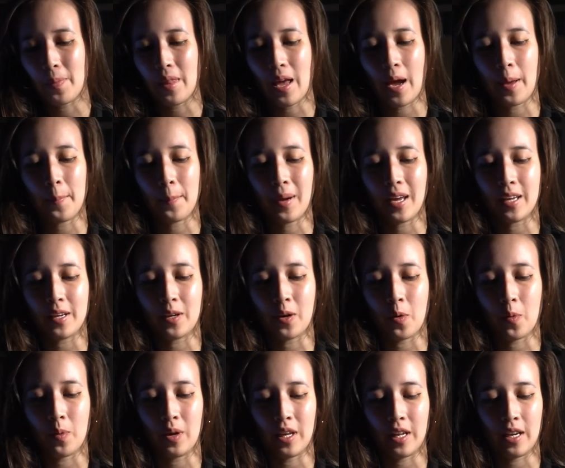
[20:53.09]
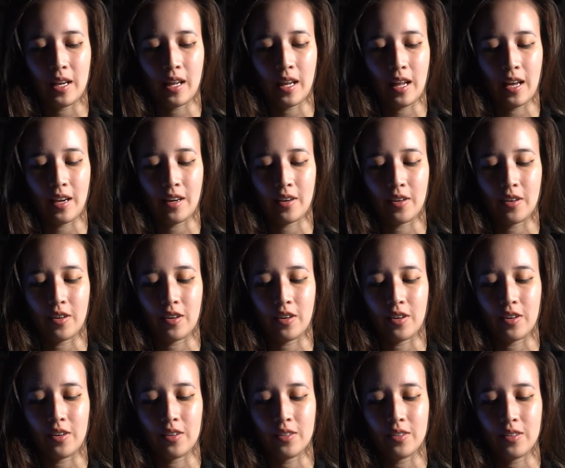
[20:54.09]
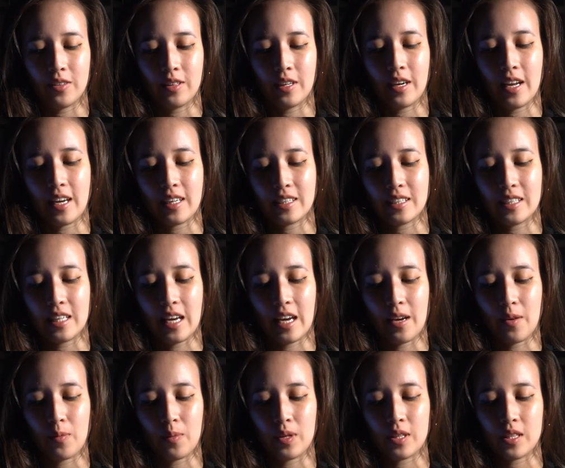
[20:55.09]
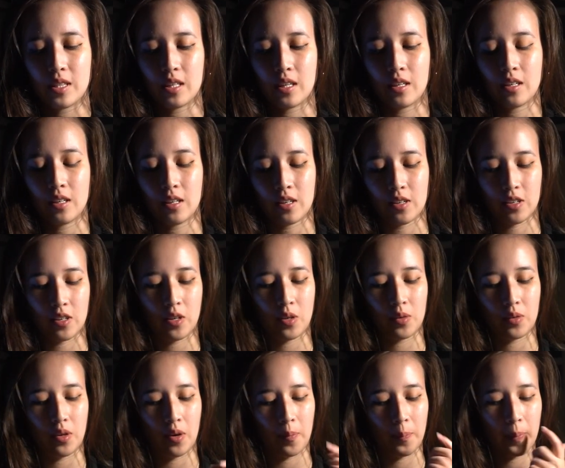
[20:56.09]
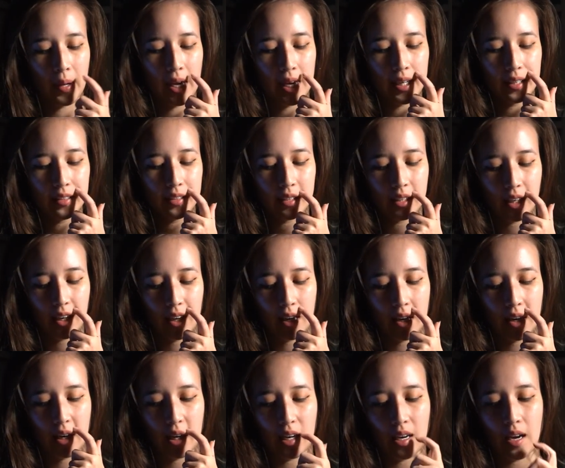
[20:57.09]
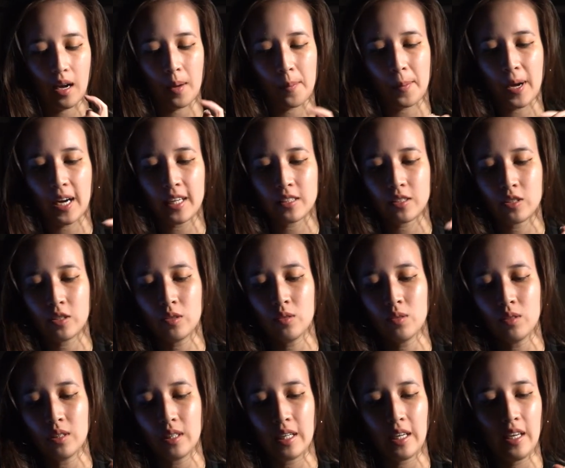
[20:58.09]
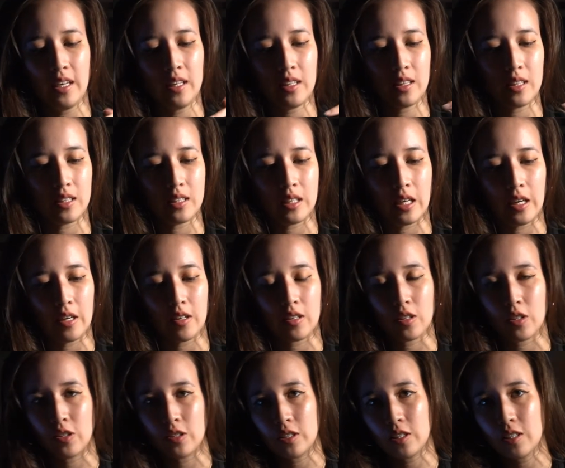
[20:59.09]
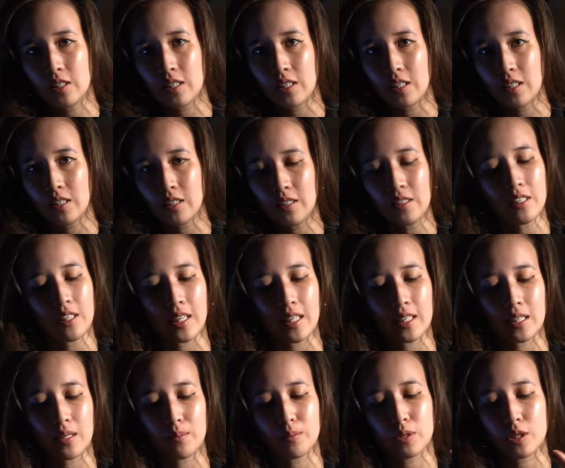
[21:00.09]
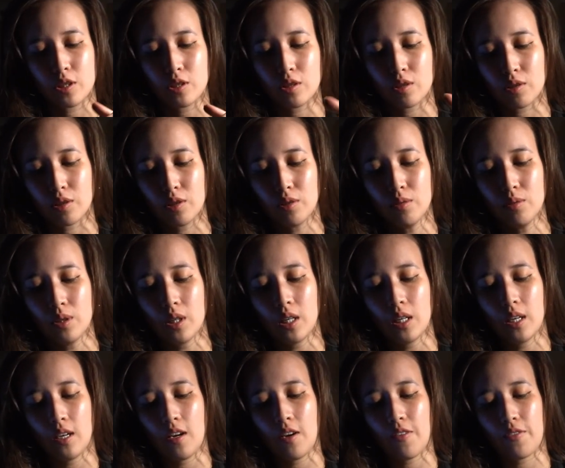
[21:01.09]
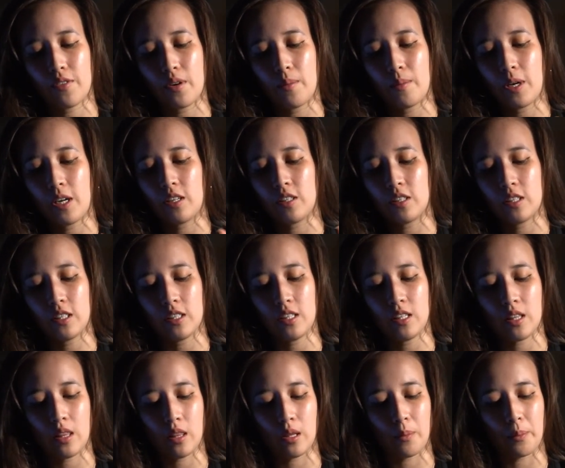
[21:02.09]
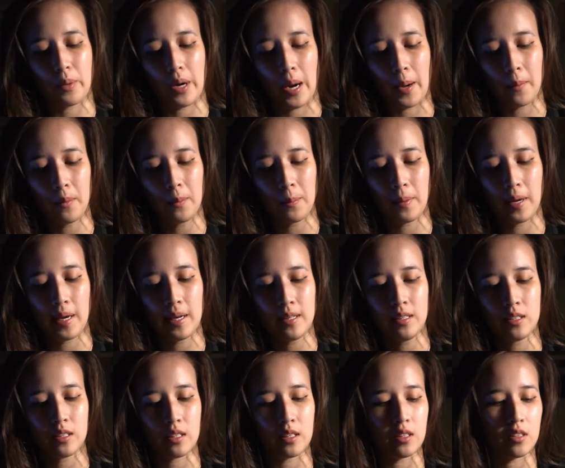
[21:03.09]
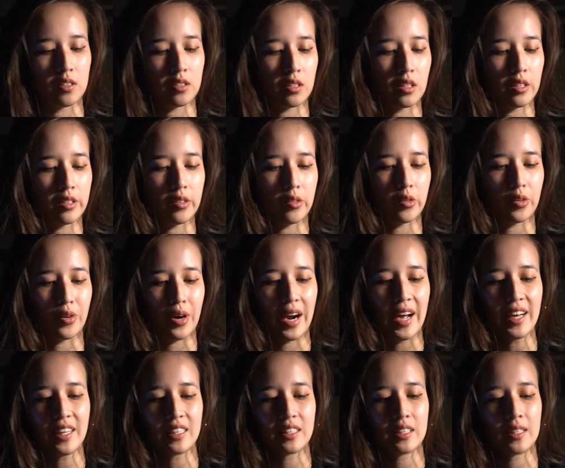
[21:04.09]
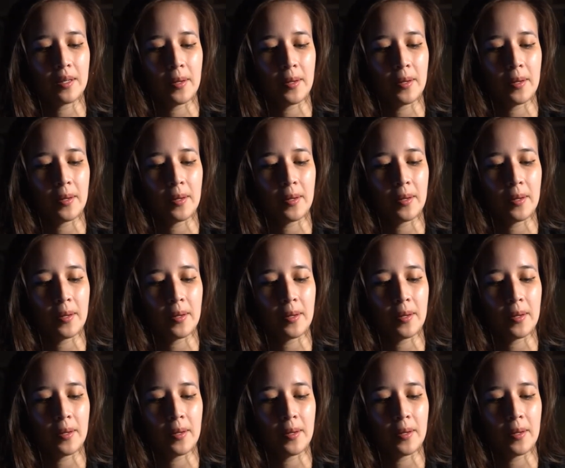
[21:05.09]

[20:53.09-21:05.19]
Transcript: I might go in later the next day with another coat of paint. I do like the terracotta color that comes through from underneath the brown paint, and there's little cracks.